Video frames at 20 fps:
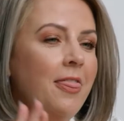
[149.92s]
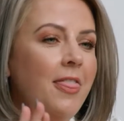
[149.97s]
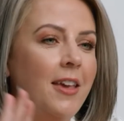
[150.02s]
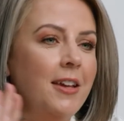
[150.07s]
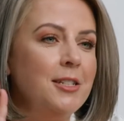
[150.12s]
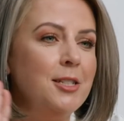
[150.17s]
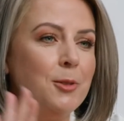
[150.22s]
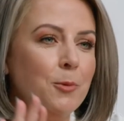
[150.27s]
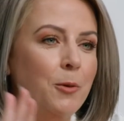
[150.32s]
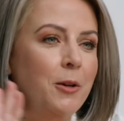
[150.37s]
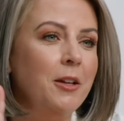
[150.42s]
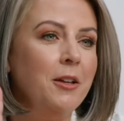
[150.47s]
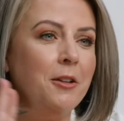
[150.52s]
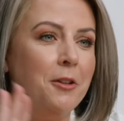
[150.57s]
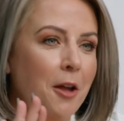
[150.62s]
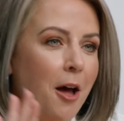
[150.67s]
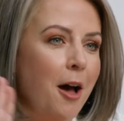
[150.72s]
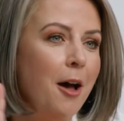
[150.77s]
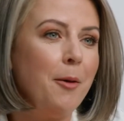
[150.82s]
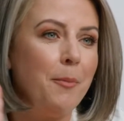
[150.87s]
This will
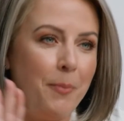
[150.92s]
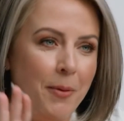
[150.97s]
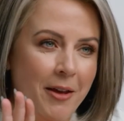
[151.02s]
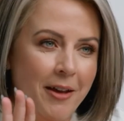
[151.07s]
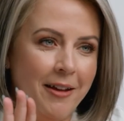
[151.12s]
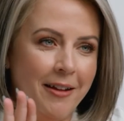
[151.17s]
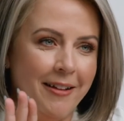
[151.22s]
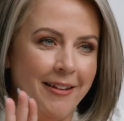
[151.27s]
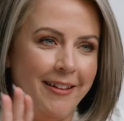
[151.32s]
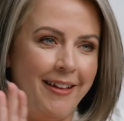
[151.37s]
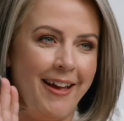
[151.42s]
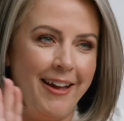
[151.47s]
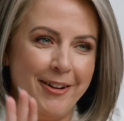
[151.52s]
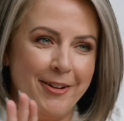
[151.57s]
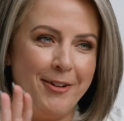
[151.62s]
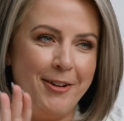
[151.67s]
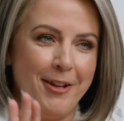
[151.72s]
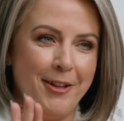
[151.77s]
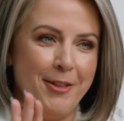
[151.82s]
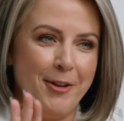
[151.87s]
not pill
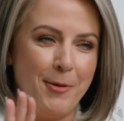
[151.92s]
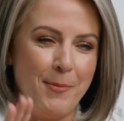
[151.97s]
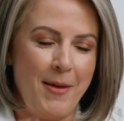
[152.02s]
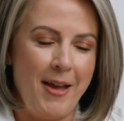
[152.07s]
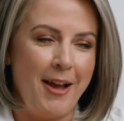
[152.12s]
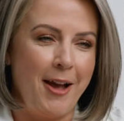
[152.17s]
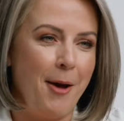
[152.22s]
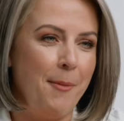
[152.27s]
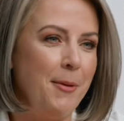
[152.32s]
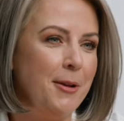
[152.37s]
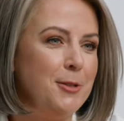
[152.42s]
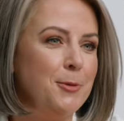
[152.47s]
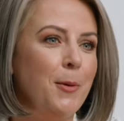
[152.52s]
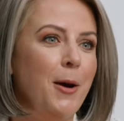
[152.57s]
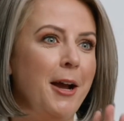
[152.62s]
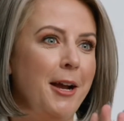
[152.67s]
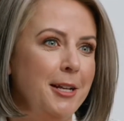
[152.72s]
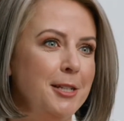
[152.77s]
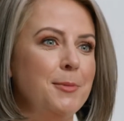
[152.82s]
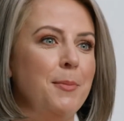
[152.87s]
underneath your makeup. It's
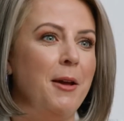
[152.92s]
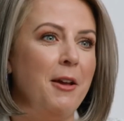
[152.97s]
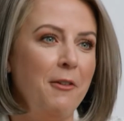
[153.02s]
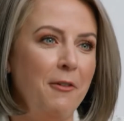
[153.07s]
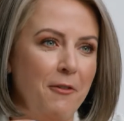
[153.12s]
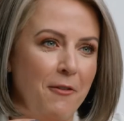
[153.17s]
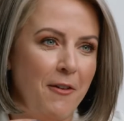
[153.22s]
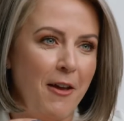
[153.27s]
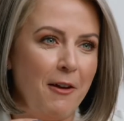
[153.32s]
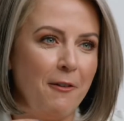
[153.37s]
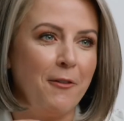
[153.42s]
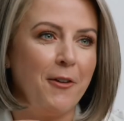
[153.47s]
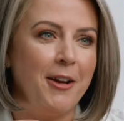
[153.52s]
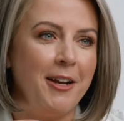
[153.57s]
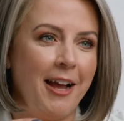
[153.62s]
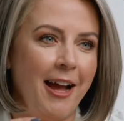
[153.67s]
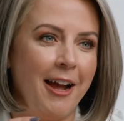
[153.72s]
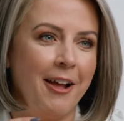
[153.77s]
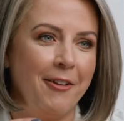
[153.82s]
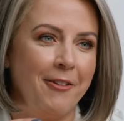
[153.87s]
why it's my favorite
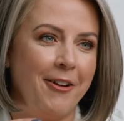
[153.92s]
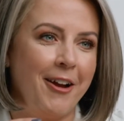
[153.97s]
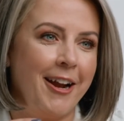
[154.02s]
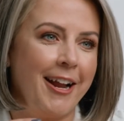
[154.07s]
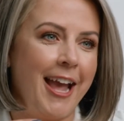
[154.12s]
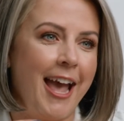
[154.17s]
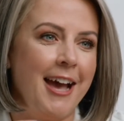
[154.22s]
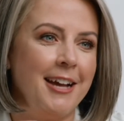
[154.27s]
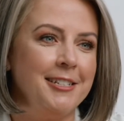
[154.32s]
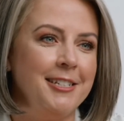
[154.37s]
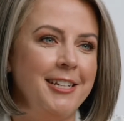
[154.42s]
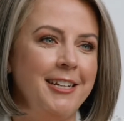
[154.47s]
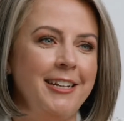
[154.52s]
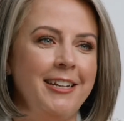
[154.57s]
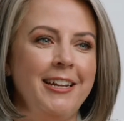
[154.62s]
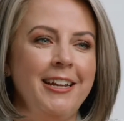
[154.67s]
hyaluronic acid.